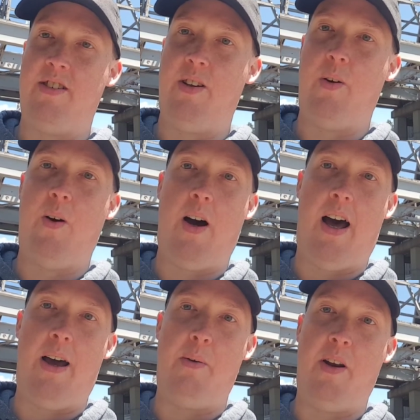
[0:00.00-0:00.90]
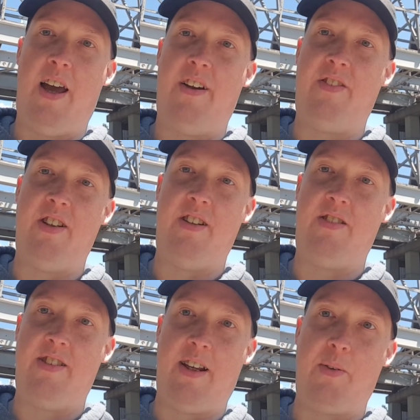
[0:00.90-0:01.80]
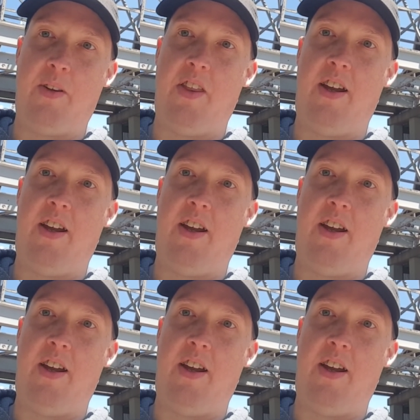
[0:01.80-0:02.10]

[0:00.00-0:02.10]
so I would have to stick with